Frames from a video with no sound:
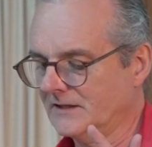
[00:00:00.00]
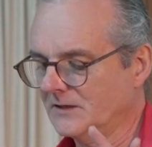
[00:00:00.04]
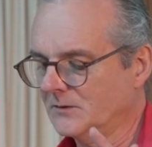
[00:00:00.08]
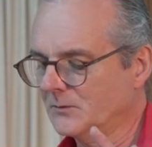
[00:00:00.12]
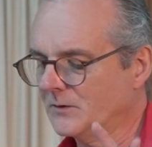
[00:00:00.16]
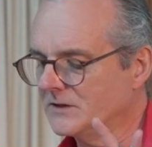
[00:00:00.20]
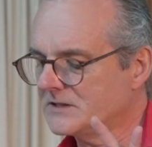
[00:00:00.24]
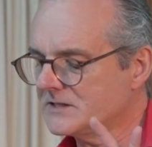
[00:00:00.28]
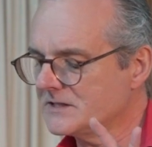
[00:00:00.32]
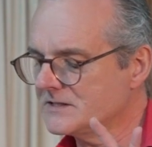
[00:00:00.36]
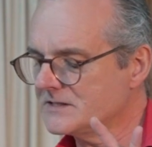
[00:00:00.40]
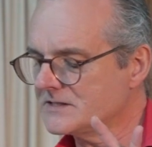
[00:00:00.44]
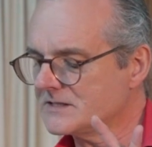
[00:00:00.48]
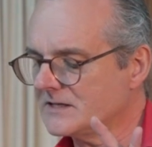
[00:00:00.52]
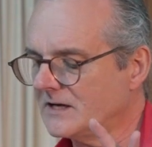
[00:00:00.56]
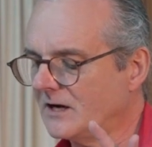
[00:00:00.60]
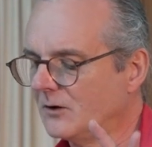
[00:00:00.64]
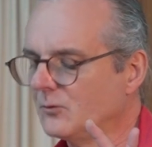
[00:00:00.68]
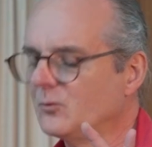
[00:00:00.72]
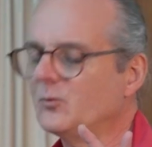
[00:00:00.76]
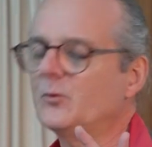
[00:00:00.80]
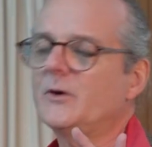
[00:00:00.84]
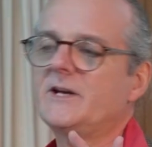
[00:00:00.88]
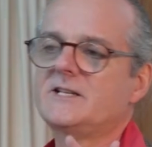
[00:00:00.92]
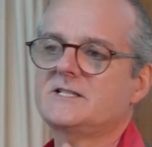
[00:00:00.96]
which is a
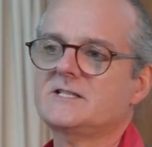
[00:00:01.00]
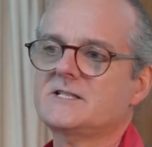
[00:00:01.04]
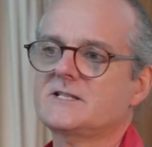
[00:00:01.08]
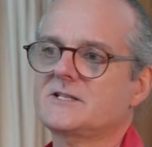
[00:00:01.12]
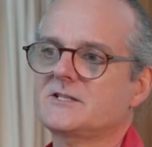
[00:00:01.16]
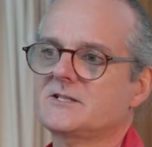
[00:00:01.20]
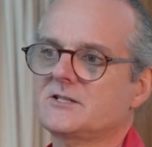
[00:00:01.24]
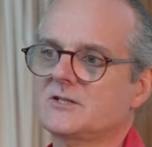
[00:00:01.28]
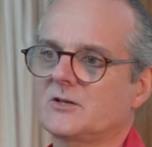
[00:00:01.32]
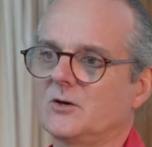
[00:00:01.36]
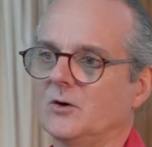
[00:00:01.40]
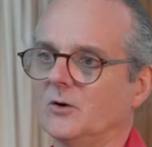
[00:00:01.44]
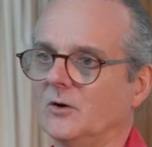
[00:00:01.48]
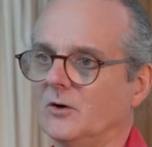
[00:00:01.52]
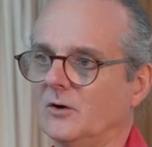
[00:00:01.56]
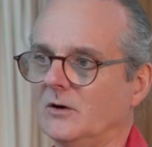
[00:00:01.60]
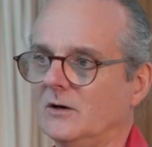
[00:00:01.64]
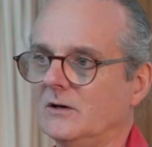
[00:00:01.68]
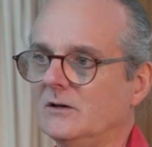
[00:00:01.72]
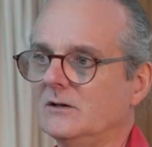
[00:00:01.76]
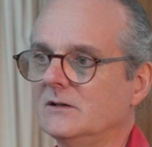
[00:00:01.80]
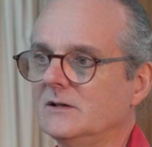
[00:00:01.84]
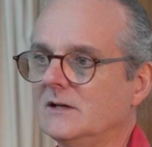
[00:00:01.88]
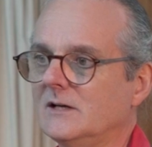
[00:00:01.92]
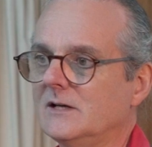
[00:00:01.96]
risk
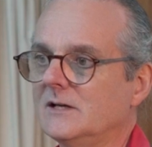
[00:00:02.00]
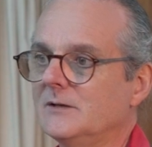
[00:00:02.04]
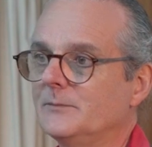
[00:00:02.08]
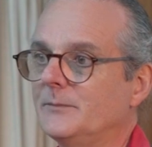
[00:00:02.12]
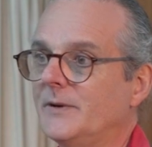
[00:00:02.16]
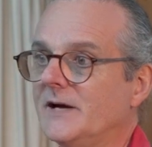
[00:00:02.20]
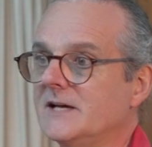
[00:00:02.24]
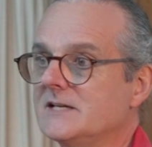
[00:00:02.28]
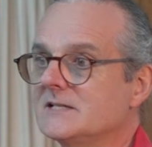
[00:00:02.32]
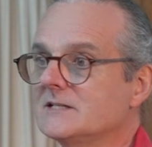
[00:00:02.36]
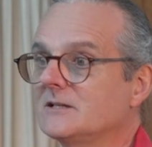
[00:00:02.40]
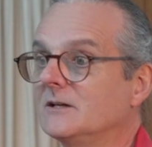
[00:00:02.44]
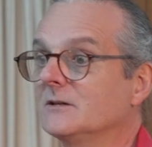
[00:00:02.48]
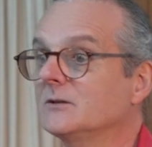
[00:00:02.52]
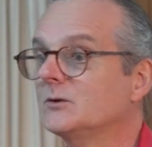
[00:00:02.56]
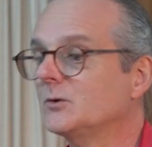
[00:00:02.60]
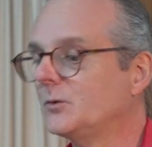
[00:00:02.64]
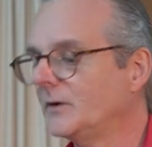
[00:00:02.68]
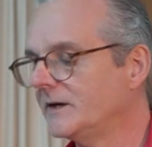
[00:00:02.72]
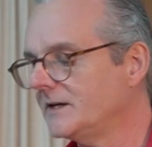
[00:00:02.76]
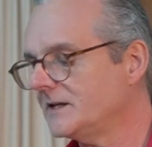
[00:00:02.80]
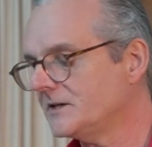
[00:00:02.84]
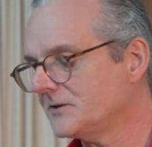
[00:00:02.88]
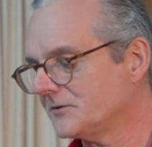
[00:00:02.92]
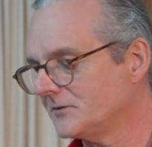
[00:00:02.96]
score based on
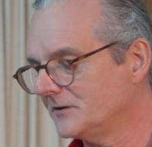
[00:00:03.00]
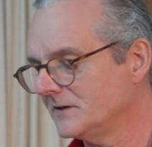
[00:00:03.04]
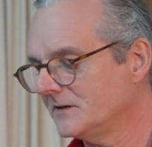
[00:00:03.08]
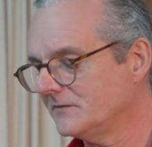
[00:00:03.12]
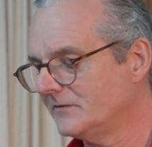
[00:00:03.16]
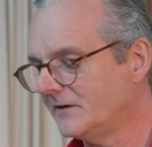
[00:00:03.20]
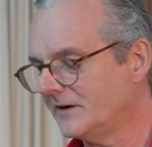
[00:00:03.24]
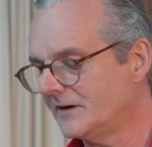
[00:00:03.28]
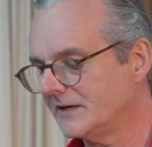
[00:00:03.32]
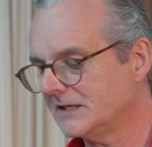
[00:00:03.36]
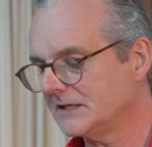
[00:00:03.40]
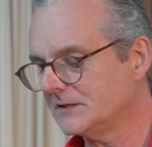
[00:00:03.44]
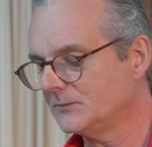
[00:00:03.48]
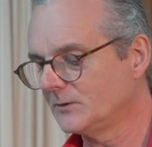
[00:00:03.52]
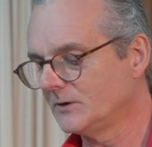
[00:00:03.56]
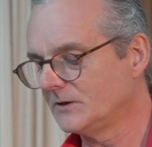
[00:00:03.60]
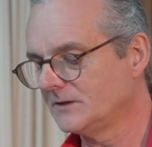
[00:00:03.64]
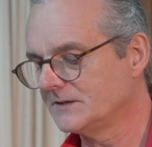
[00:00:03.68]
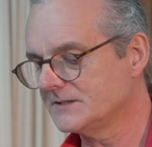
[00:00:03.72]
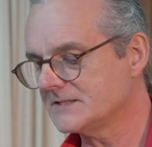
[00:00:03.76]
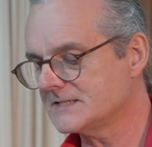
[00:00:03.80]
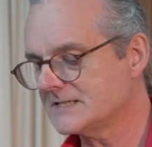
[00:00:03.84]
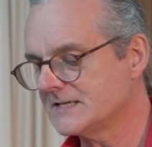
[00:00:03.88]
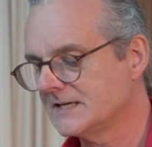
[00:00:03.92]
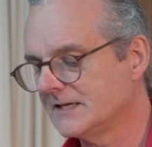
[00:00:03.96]
23
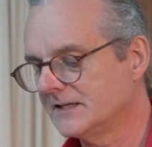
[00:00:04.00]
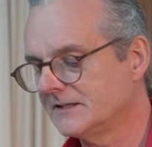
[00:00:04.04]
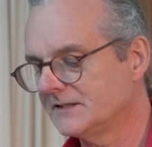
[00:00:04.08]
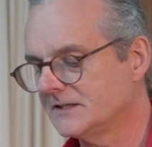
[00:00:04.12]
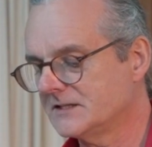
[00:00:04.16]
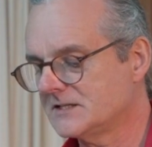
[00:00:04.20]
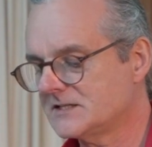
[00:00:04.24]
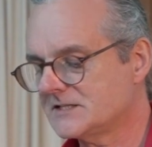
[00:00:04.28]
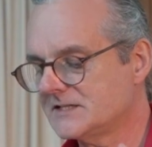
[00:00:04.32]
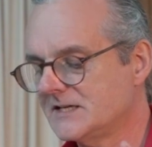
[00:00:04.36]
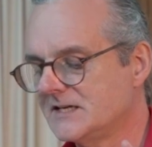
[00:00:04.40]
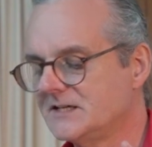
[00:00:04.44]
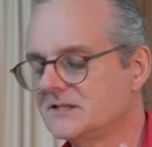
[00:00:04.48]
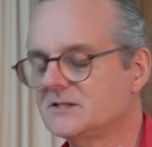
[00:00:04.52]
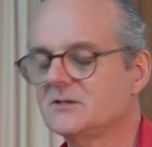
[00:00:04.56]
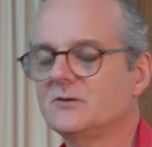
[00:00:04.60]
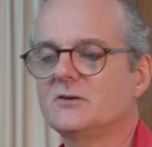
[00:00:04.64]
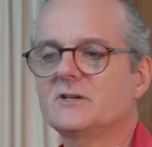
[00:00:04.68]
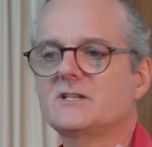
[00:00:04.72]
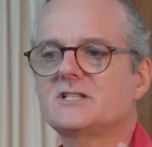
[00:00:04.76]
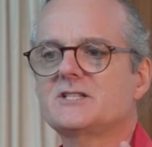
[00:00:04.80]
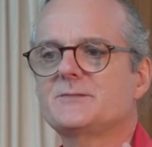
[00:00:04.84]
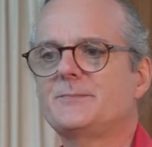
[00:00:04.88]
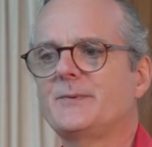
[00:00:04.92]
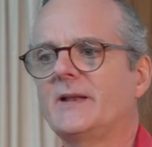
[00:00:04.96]
variables that seek to
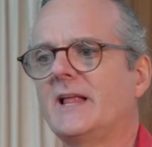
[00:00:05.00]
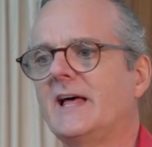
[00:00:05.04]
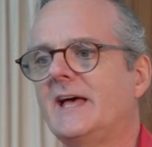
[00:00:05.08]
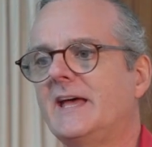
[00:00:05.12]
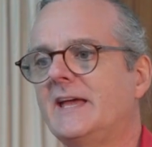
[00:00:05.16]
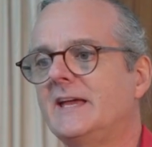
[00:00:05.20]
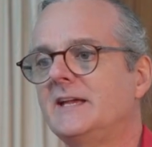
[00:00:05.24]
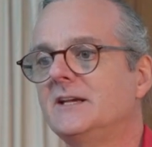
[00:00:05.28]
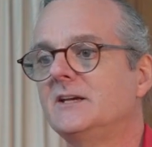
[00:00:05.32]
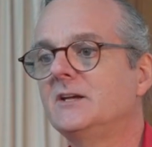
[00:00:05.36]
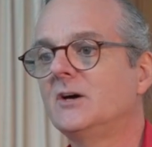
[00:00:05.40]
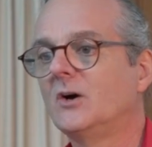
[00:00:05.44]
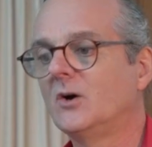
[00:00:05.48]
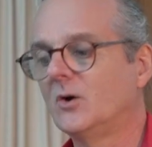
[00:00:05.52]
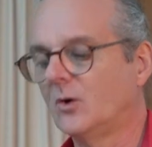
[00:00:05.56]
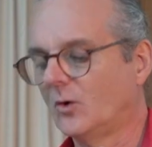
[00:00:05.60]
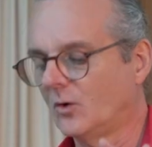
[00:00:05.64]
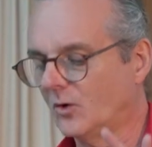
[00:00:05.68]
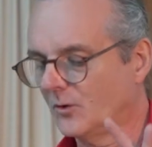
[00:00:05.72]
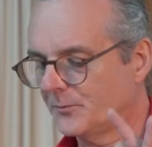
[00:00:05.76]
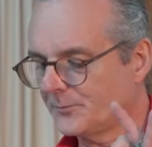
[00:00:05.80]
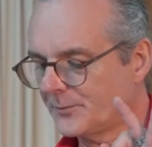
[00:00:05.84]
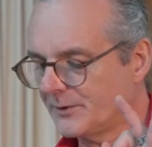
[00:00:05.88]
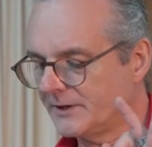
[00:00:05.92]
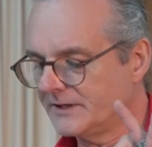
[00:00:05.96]
explain
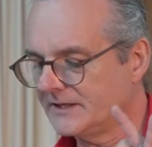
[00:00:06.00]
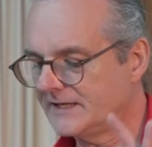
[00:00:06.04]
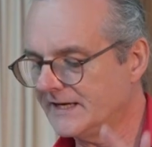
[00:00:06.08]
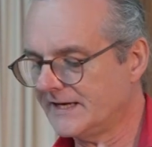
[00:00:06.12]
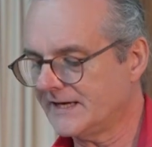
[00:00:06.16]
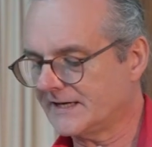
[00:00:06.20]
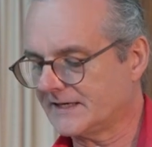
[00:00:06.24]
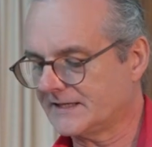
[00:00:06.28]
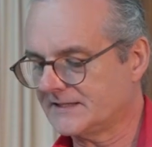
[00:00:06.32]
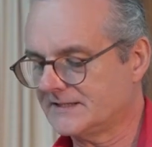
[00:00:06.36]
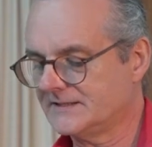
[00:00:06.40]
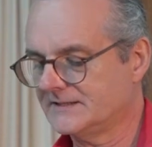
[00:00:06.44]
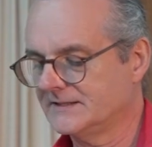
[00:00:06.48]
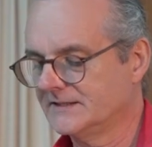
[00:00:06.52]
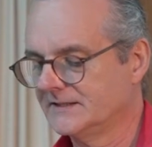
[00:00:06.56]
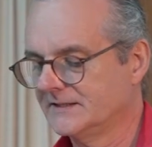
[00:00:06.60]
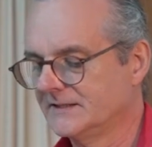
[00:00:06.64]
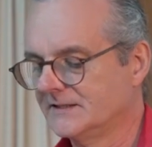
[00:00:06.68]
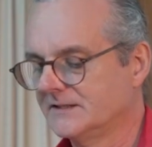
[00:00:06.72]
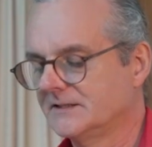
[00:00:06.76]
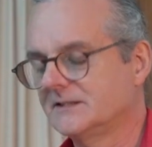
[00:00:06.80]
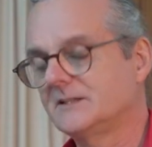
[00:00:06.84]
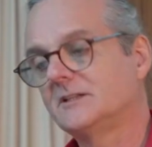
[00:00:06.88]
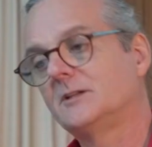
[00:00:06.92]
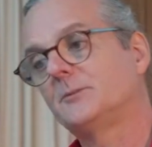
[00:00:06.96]
or predict
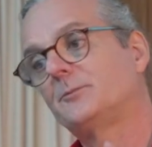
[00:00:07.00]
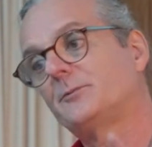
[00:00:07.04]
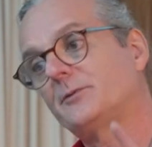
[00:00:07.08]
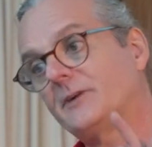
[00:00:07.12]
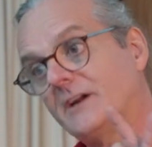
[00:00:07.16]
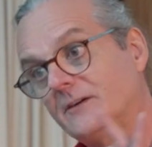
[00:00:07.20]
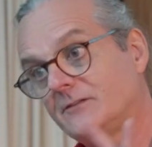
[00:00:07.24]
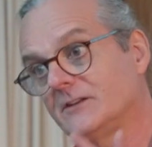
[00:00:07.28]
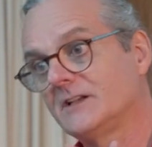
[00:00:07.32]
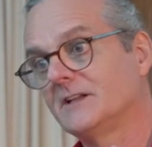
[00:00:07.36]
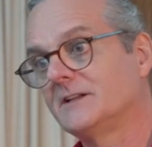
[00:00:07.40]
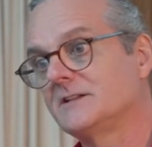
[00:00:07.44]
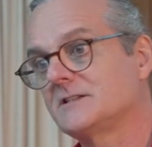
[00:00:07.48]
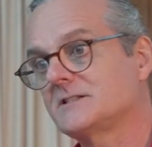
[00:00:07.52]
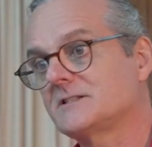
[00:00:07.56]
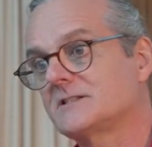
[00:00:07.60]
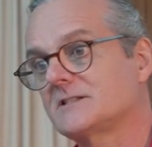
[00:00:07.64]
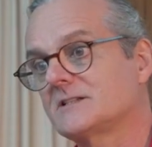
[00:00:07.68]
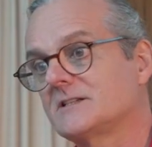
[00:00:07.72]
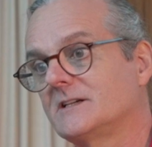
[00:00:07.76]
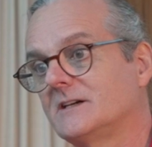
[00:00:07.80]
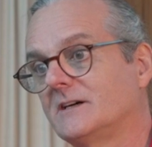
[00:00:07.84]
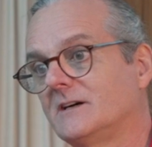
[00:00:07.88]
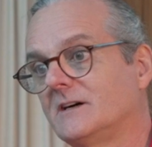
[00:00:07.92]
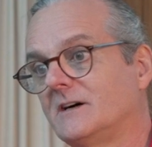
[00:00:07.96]
the
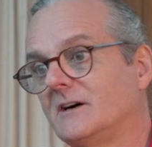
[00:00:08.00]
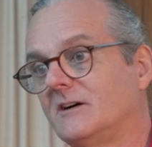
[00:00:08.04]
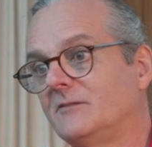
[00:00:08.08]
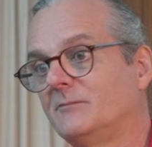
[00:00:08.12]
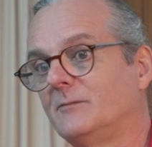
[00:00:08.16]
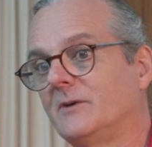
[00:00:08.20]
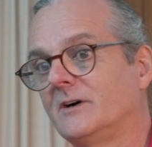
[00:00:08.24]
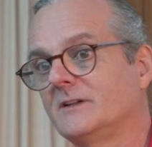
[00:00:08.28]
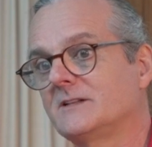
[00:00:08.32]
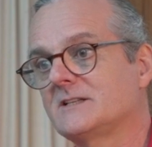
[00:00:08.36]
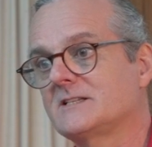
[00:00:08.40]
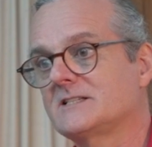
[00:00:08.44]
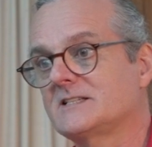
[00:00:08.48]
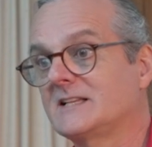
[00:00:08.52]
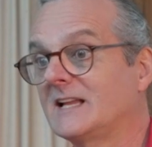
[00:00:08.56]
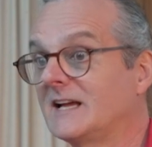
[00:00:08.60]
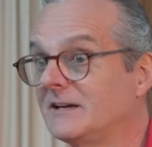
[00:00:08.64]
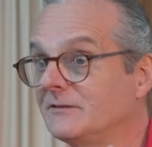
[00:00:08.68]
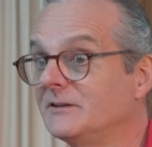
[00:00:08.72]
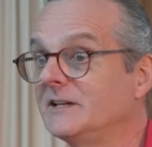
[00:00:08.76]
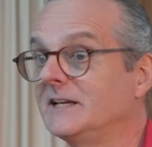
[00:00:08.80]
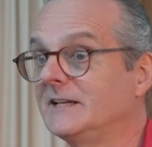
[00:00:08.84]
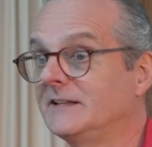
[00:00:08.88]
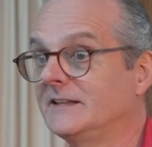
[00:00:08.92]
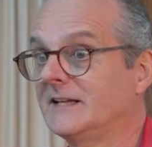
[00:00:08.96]
prevalence of modern
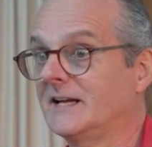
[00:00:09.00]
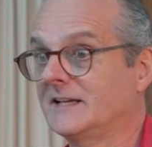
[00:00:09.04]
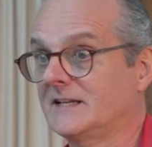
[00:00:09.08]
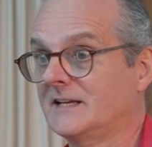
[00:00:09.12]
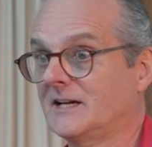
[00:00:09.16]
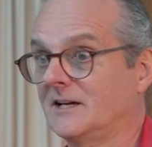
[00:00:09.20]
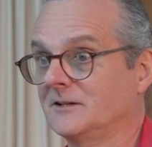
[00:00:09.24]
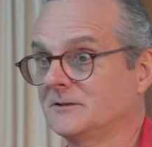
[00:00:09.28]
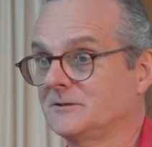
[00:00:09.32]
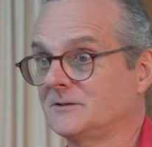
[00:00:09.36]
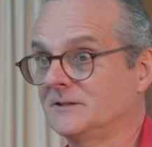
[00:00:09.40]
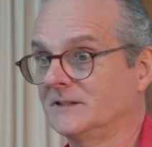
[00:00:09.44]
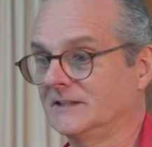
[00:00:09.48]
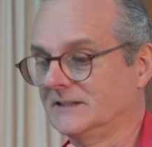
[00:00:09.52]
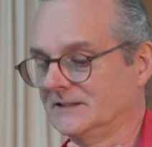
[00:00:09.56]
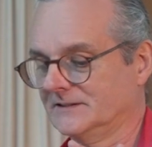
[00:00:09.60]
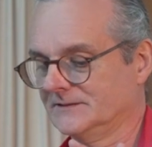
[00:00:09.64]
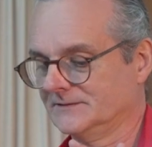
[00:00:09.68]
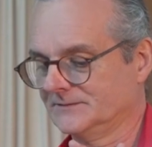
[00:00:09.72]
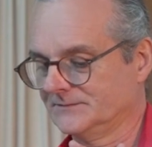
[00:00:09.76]
slavery in that country.